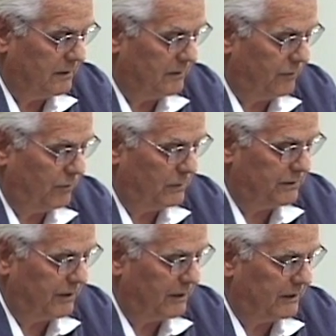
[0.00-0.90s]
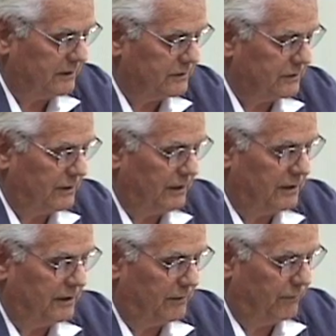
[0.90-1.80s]
of her metallic
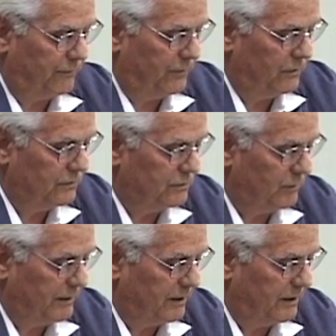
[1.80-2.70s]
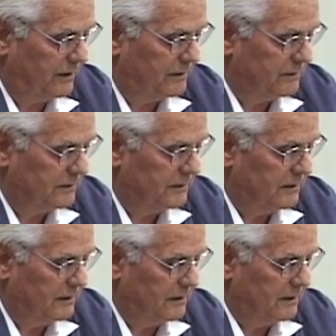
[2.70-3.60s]
skin infused with heat,
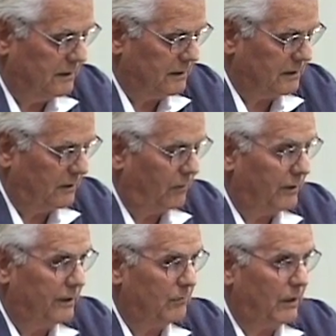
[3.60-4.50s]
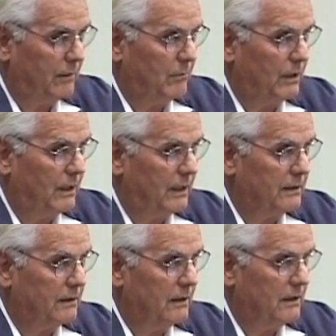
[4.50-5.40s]
glowing in my
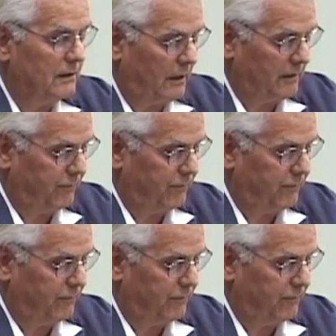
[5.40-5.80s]
mind like